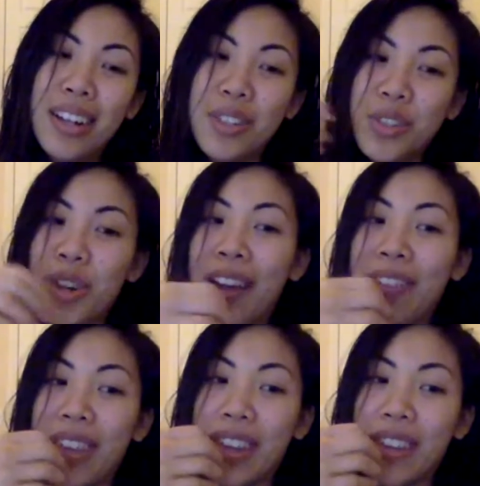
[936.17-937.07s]

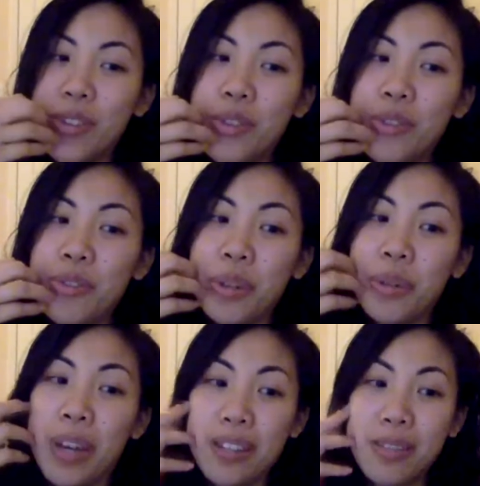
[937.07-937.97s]
traffic if there's no
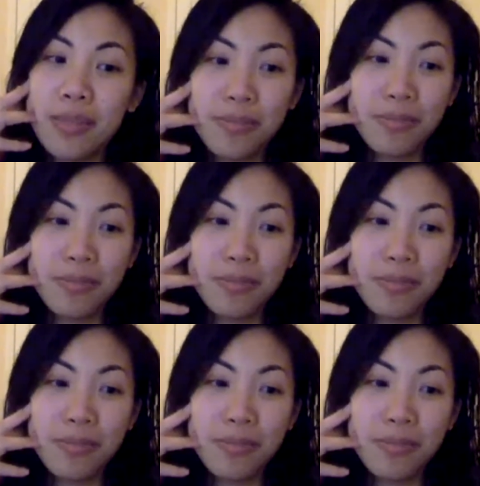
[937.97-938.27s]
freeways.